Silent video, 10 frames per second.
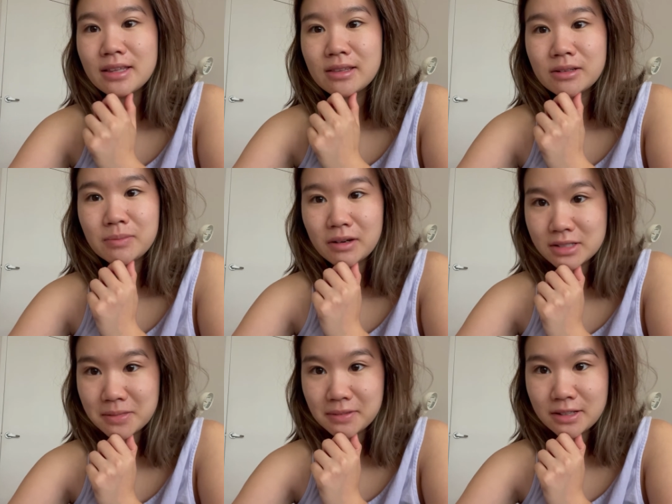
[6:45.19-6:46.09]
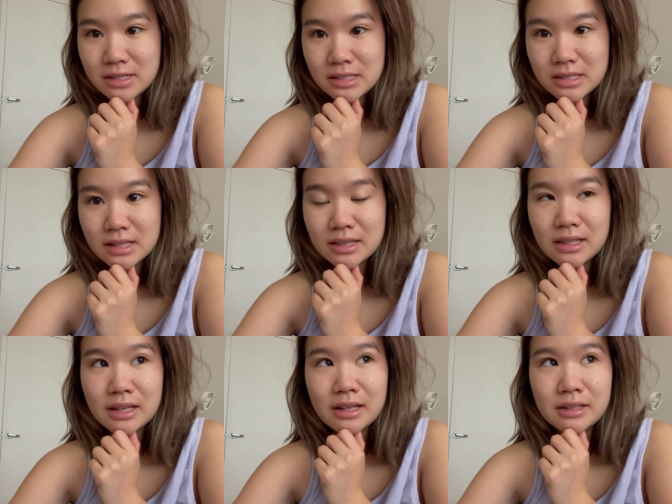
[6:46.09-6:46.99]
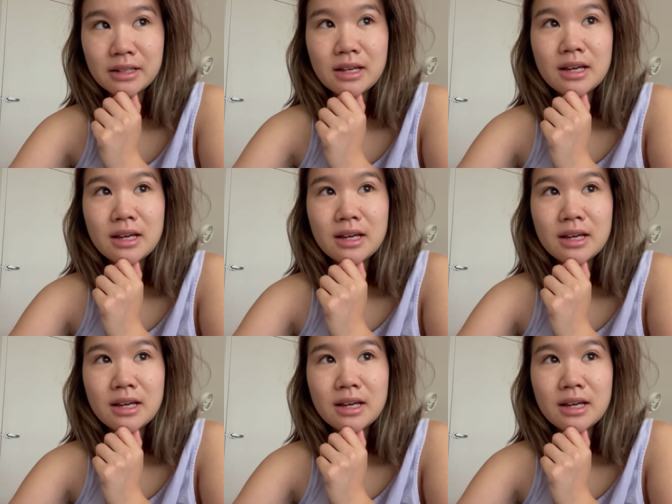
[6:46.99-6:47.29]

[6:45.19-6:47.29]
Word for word: the boxing place, and then